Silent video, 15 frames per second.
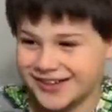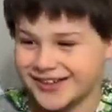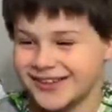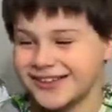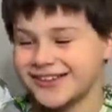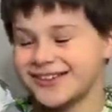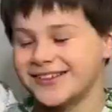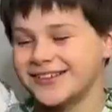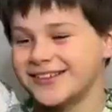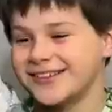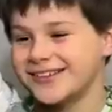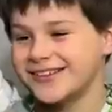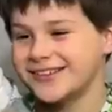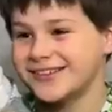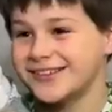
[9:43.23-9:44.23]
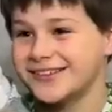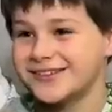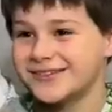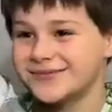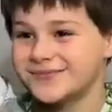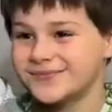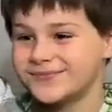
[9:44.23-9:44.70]

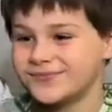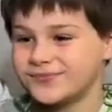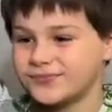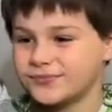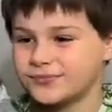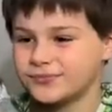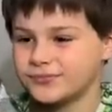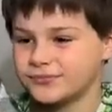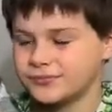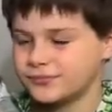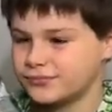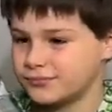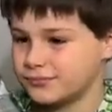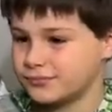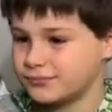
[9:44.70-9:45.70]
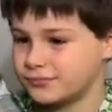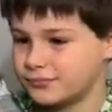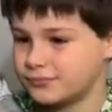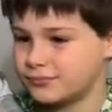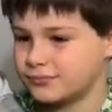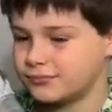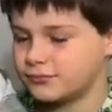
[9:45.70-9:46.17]

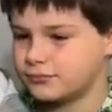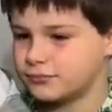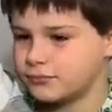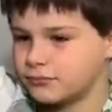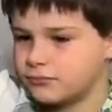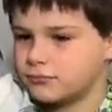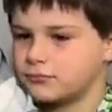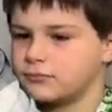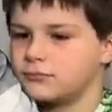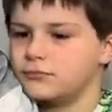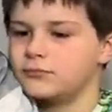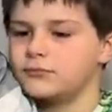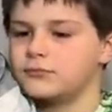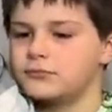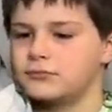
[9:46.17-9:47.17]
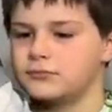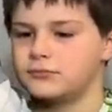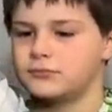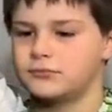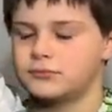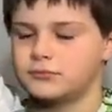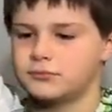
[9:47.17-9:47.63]

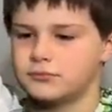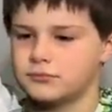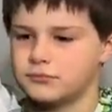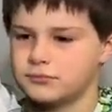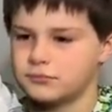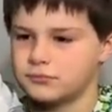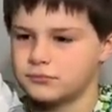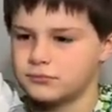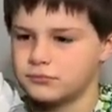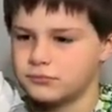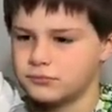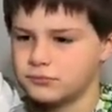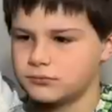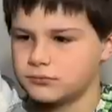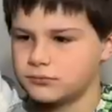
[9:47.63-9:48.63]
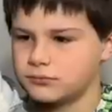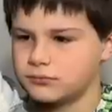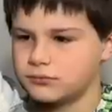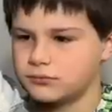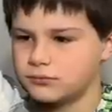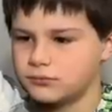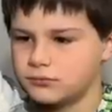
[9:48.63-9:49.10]

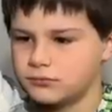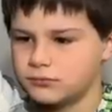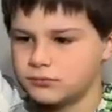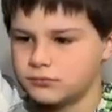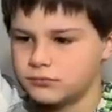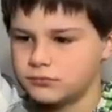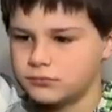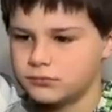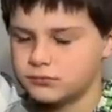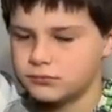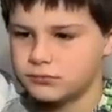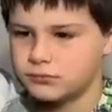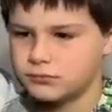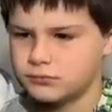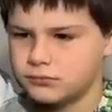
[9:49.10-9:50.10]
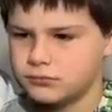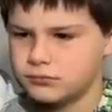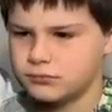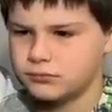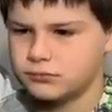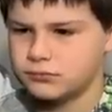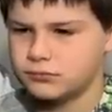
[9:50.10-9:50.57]

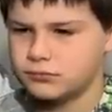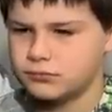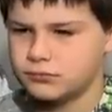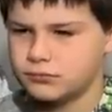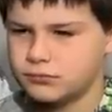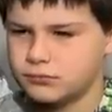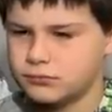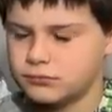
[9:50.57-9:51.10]
This person isn't speaking.